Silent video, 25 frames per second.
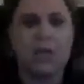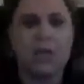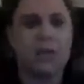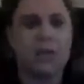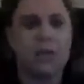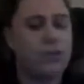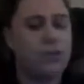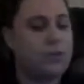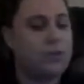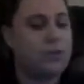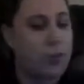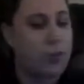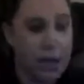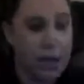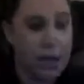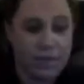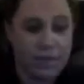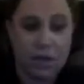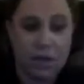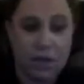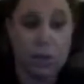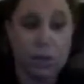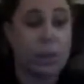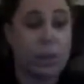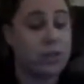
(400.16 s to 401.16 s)
So if you have
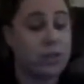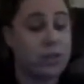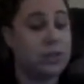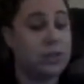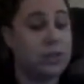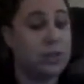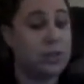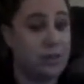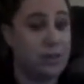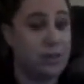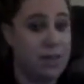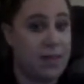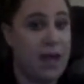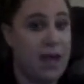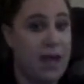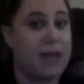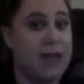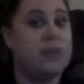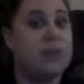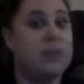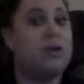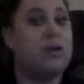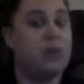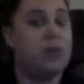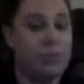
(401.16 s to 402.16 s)
any questions on
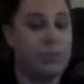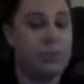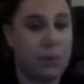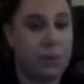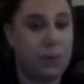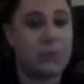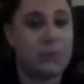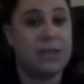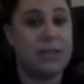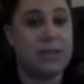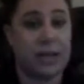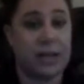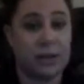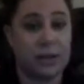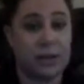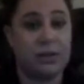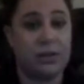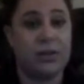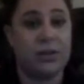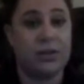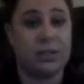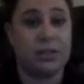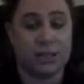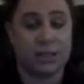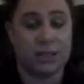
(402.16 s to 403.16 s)
that, you're going to post that under
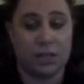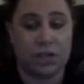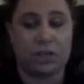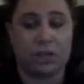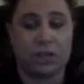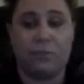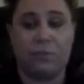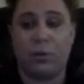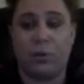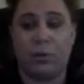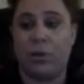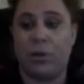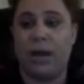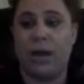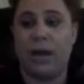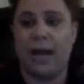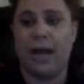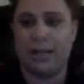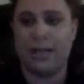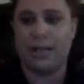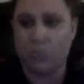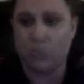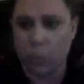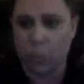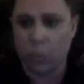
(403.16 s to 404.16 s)
discussion board
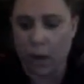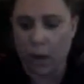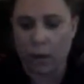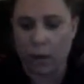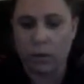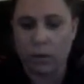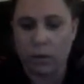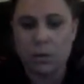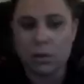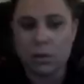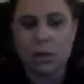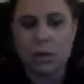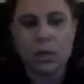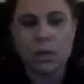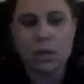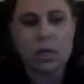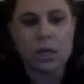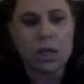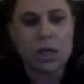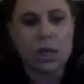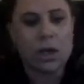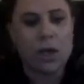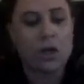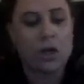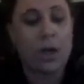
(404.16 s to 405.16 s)
as well.
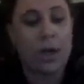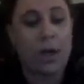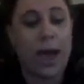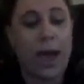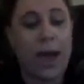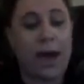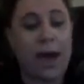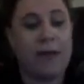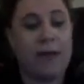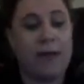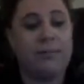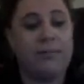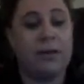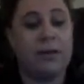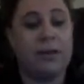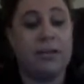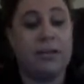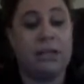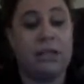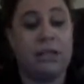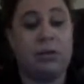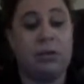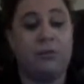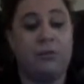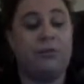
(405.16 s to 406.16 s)
You have
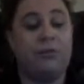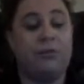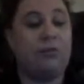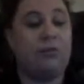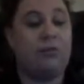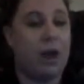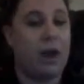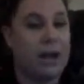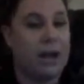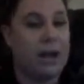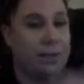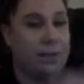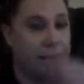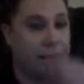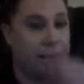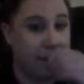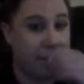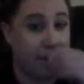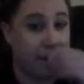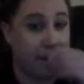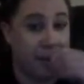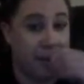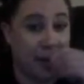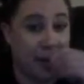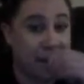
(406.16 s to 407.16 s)
until Friday by
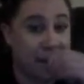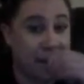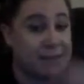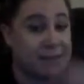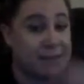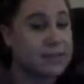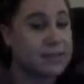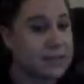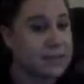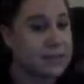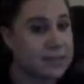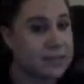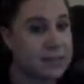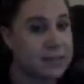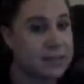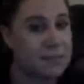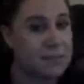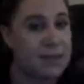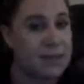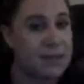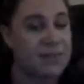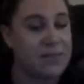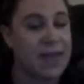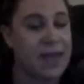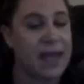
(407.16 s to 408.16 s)
midnight to
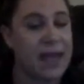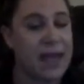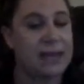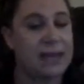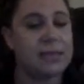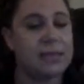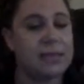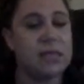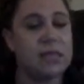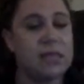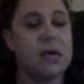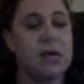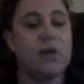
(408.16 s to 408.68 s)
submit that.